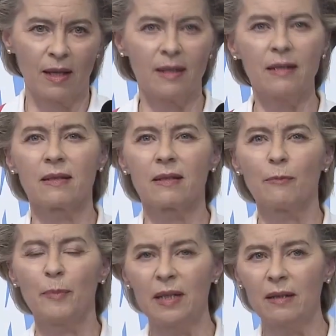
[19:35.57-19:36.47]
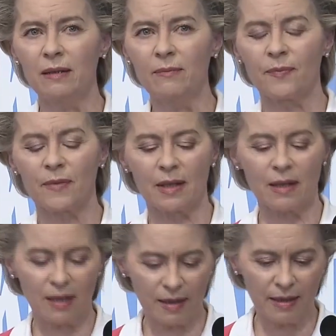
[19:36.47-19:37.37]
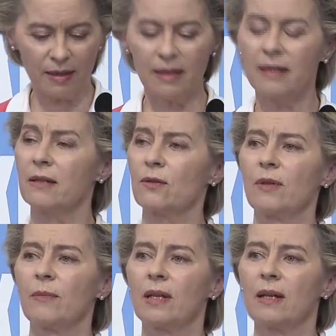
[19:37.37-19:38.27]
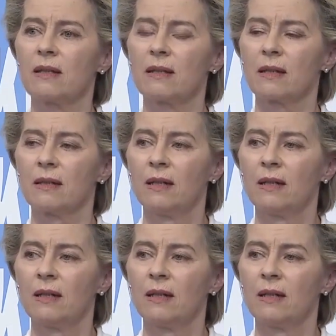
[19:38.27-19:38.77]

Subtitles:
This bill clearly discriminates